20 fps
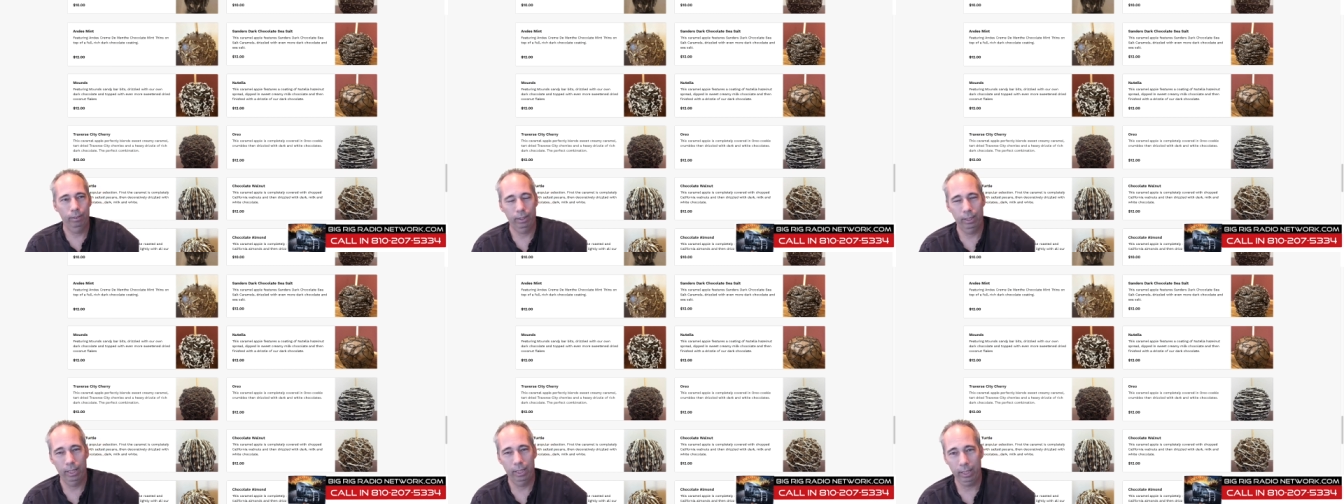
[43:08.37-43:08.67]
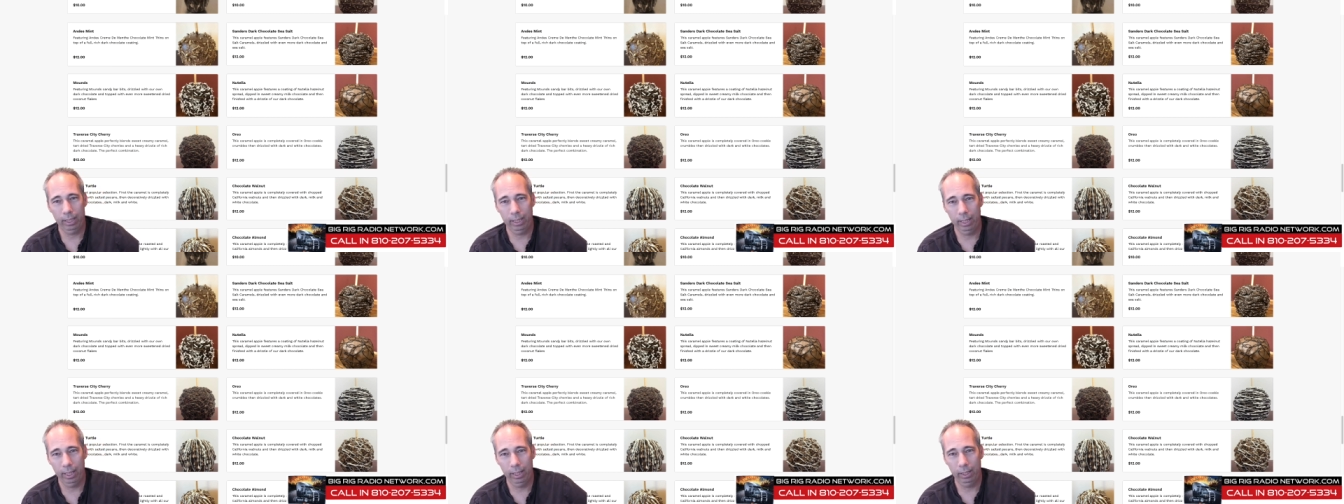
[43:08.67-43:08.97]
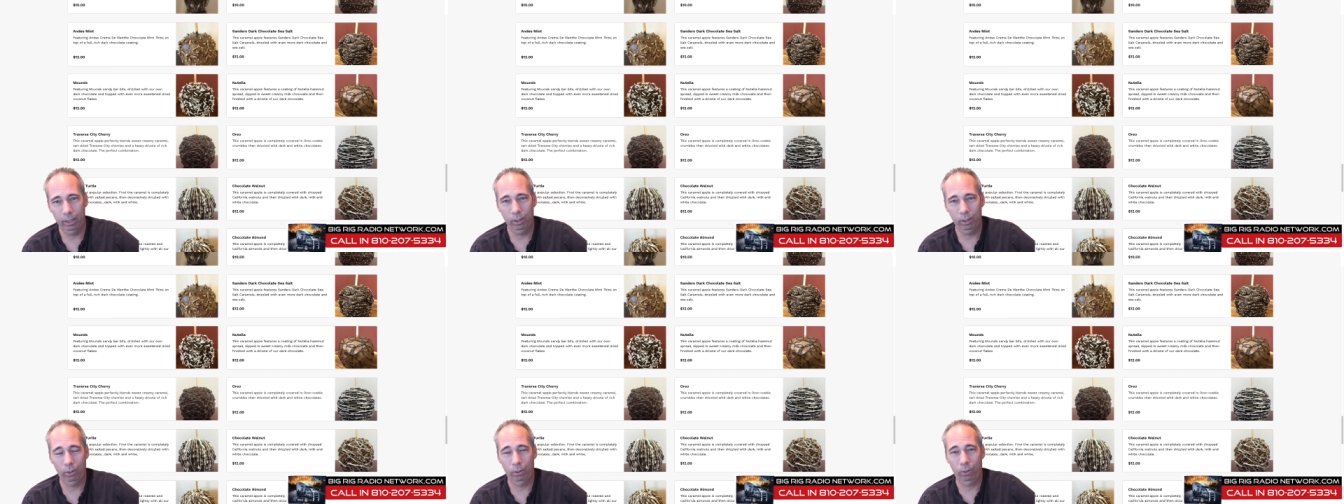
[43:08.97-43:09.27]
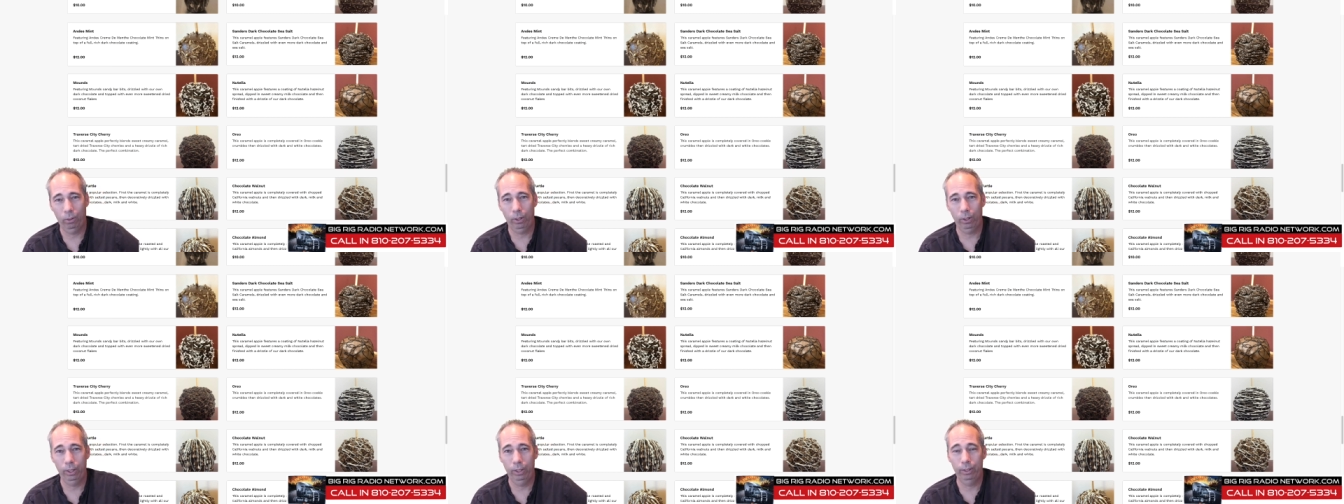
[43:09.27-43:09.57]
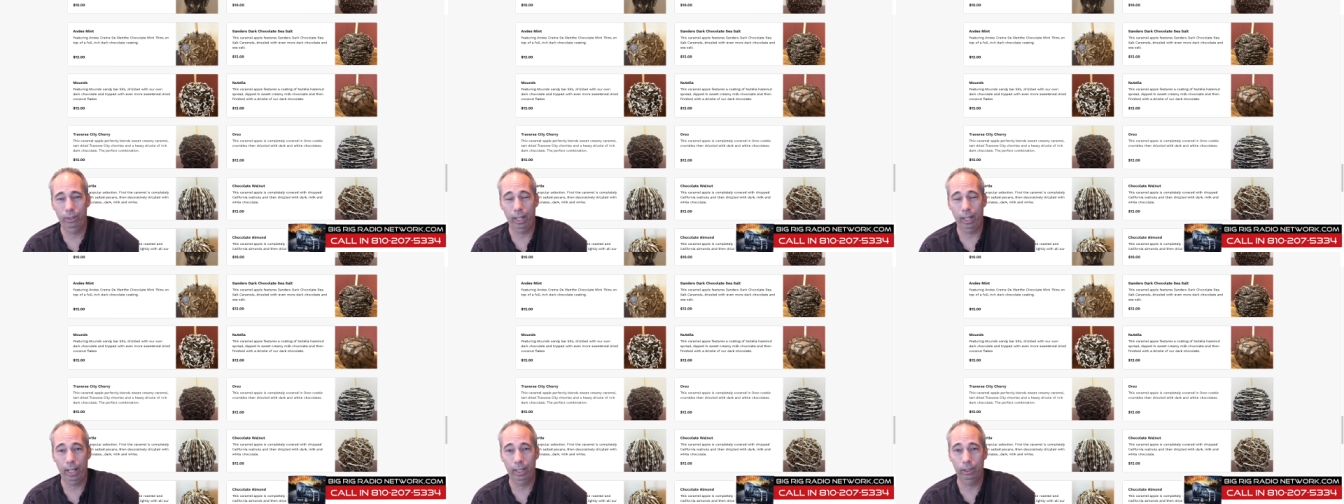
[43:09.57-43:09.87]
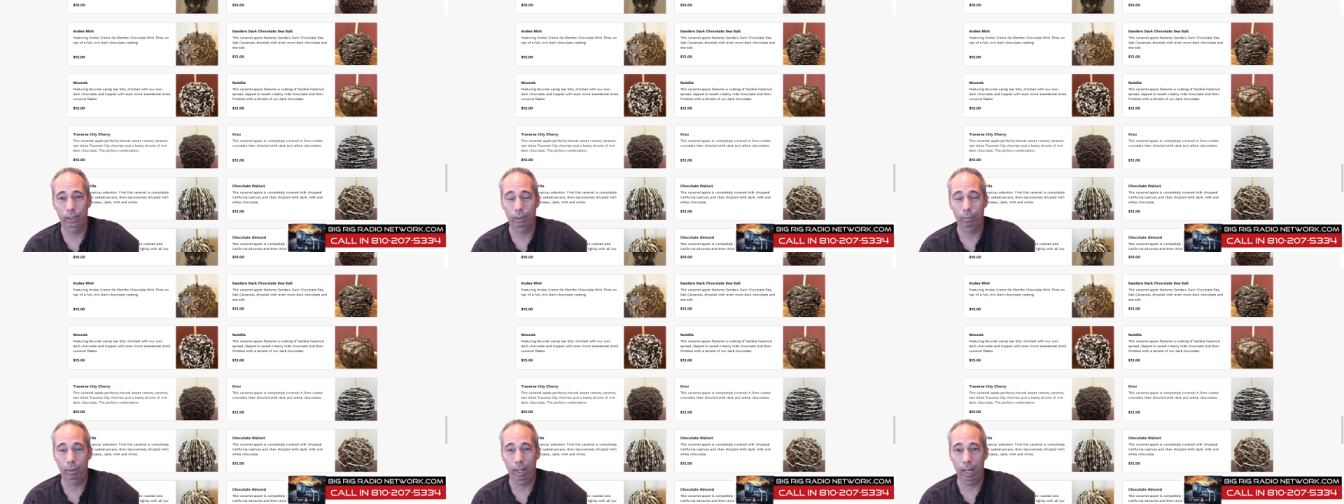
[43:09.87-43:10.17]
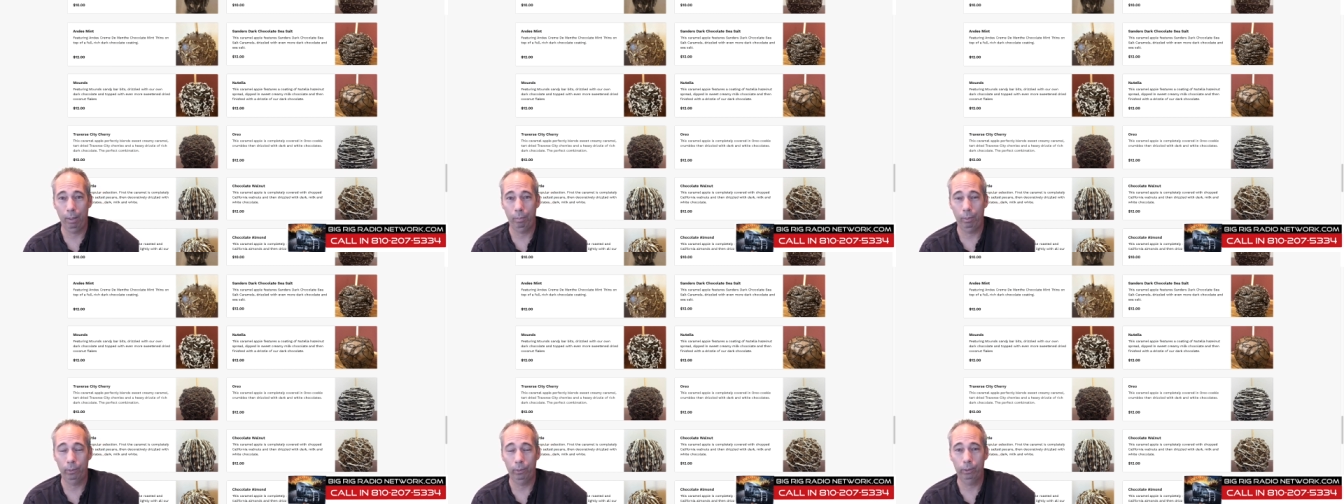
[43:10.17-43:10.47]
Get Ken to order you guys some
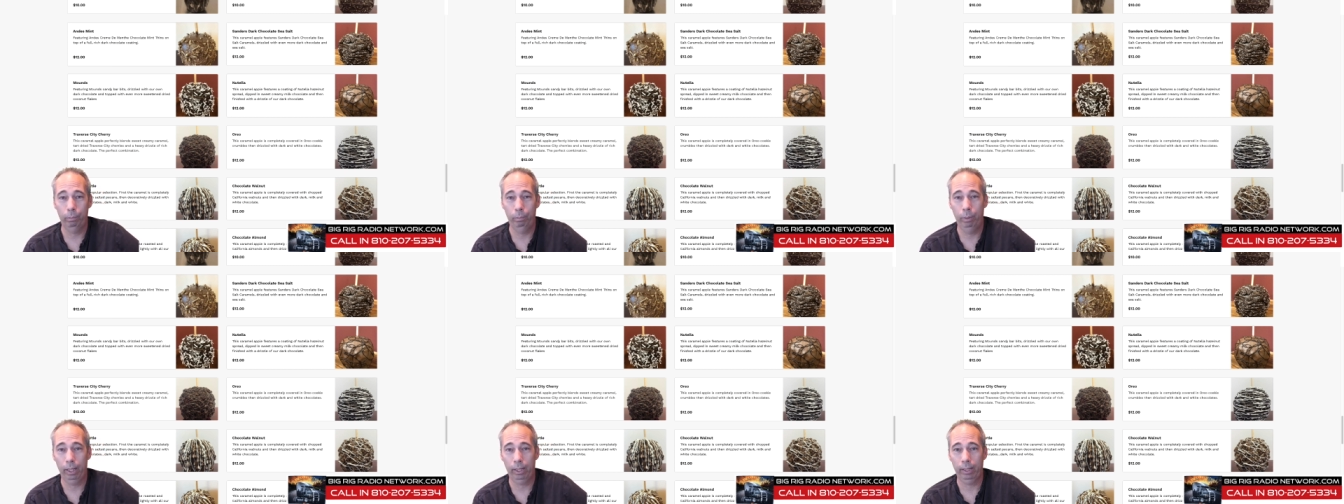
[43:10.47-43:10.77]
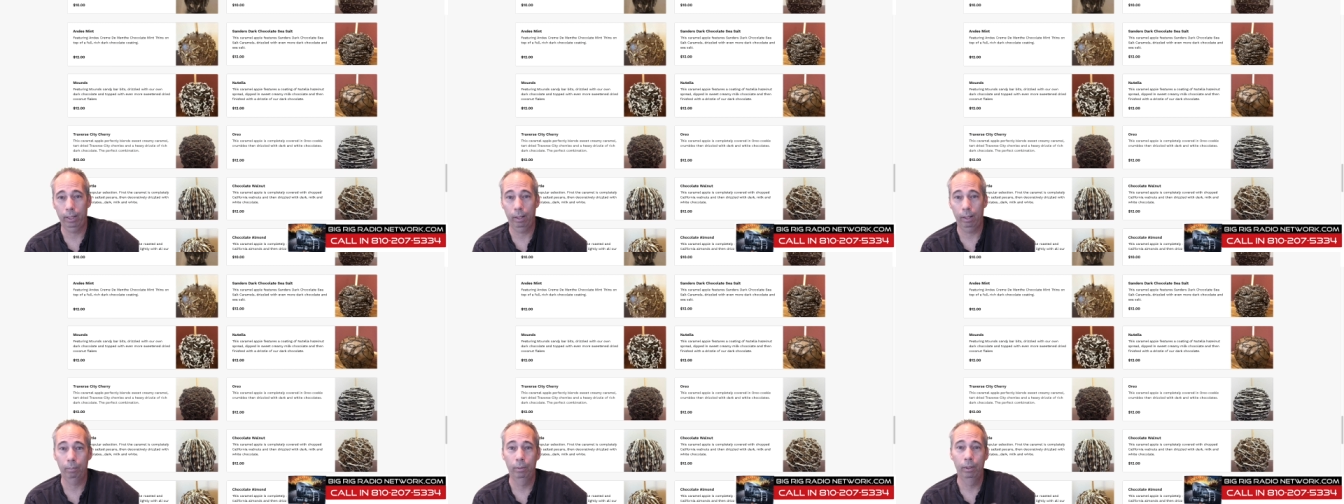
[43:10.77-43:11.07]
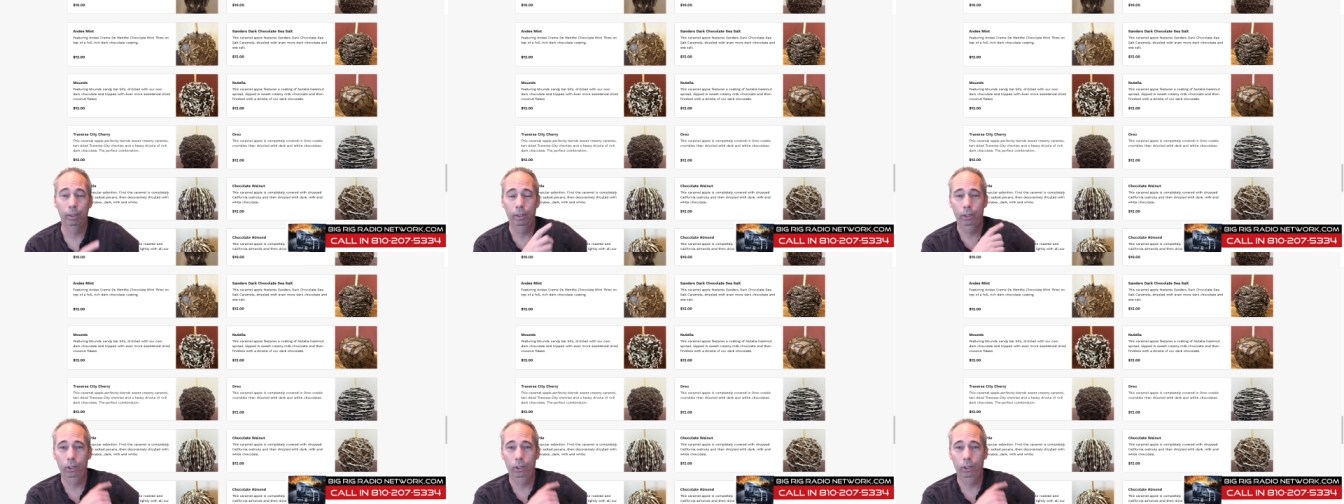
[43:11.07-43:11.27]
apples pickup.